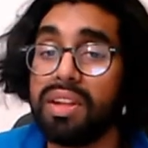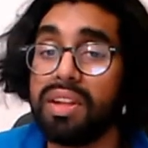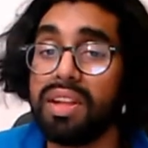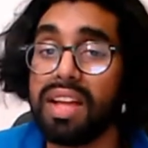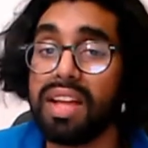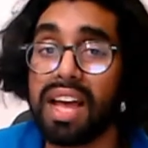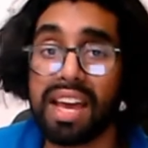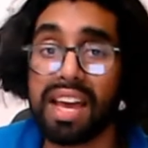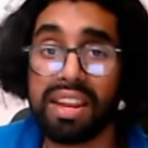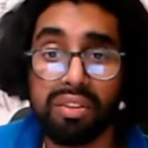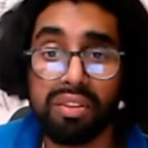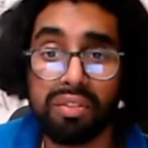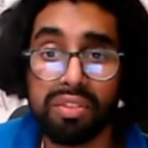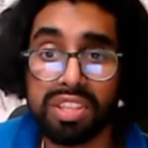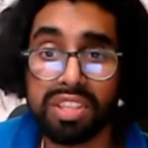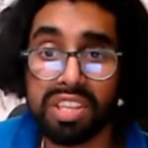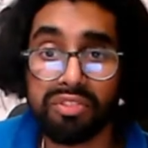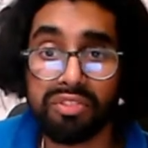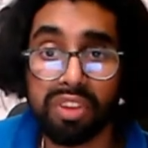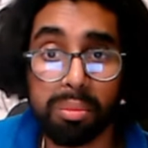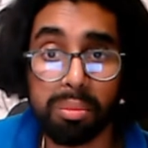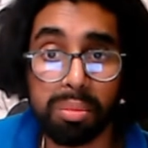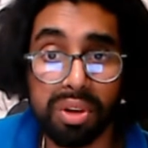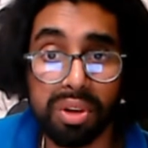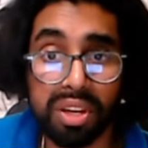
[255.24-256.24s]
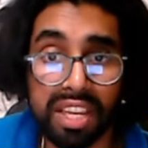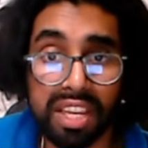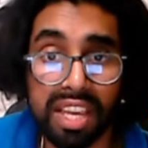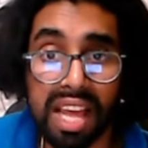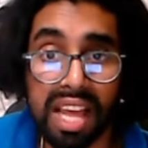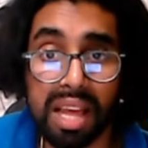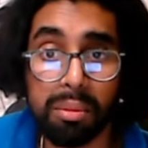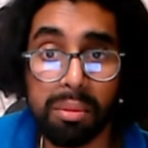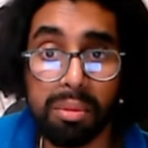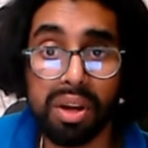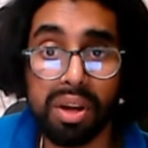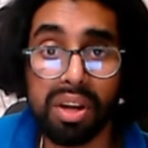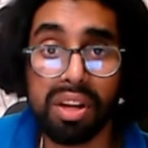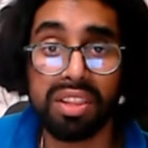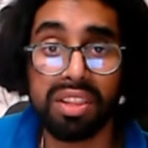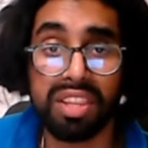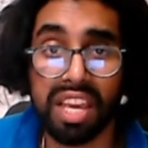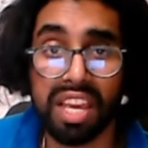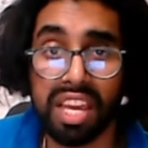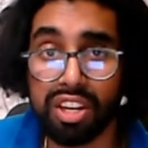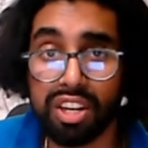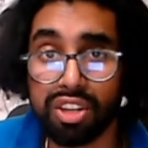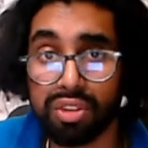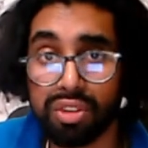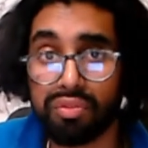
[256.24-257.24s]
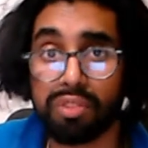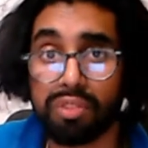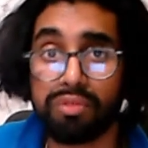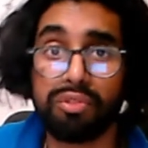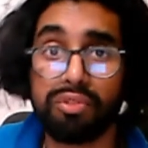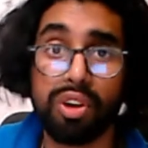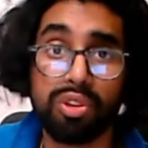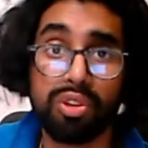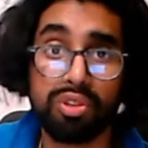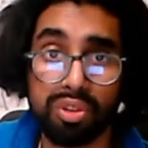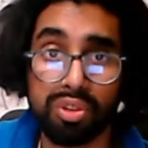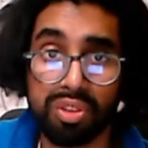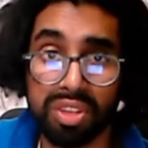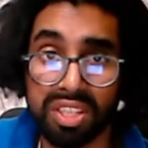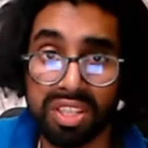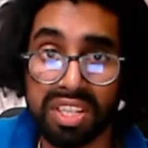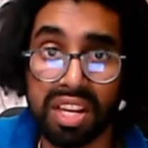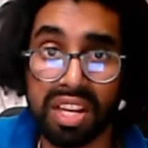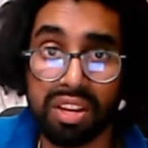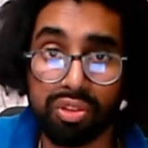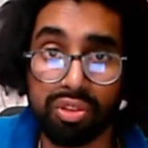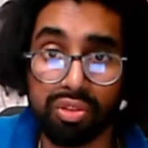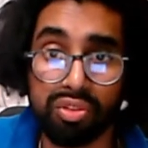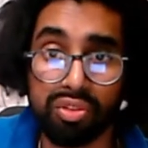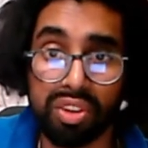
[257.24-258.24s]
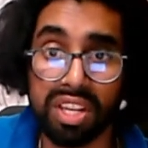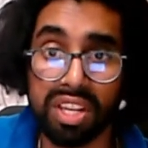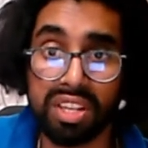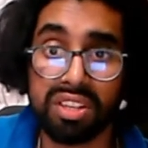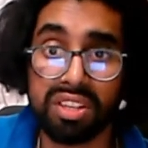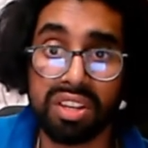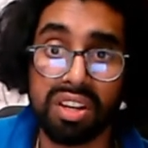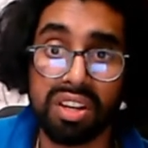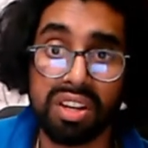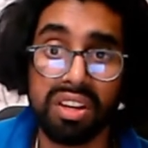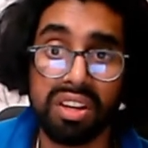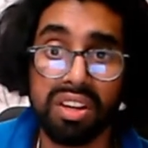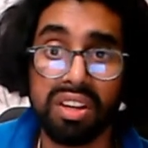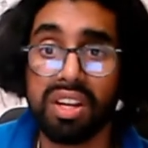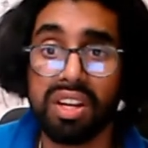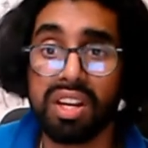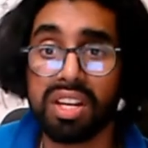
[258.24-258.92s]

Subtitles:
And obviously if I put gamma, the energy of the photon is now greater.